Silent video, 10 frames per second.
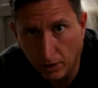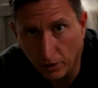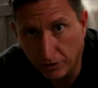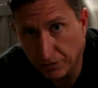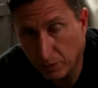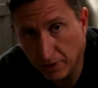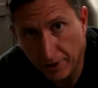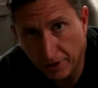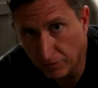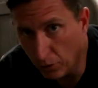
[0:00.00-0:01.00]
You know, there's
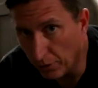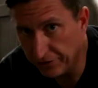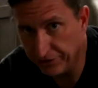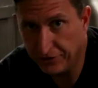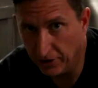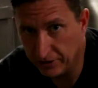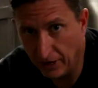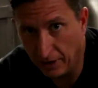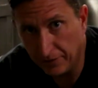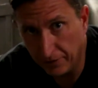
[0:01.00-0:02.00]
plenty of gorgeous
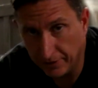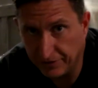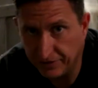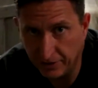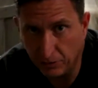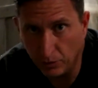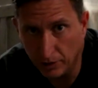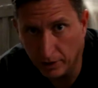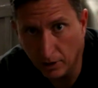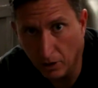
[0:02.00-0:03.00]
trucks out there that sit
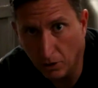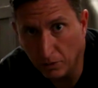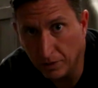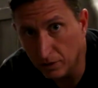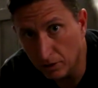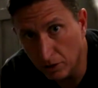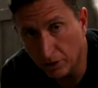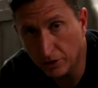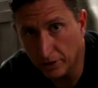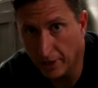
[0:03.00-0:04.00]
really low, that
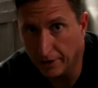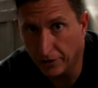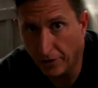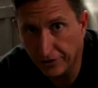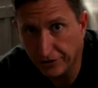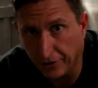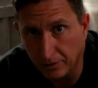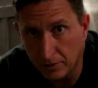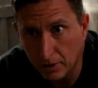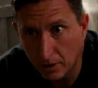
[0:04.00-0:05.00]
look good at a car
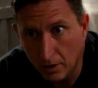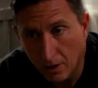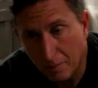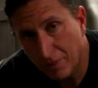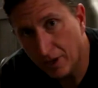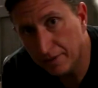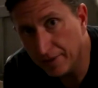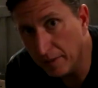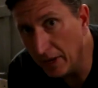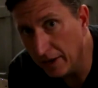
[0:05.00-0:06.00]
show,
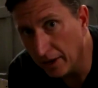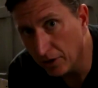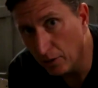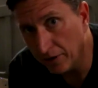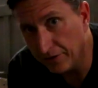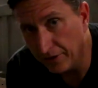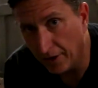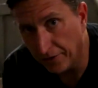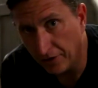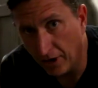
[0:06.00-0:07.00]
but they may not go out to the
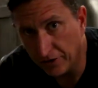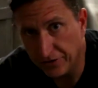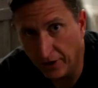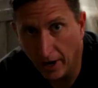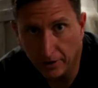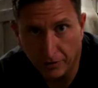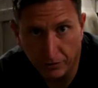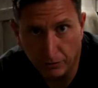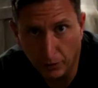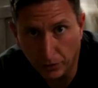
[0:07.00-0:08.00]
autocross track or
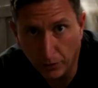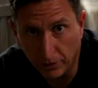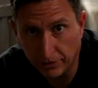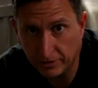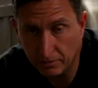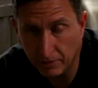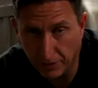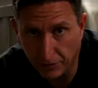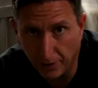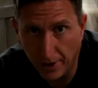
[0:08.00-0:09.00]
the road course
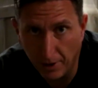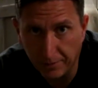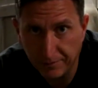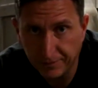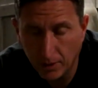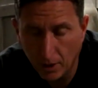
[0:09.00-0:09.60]
and throw down.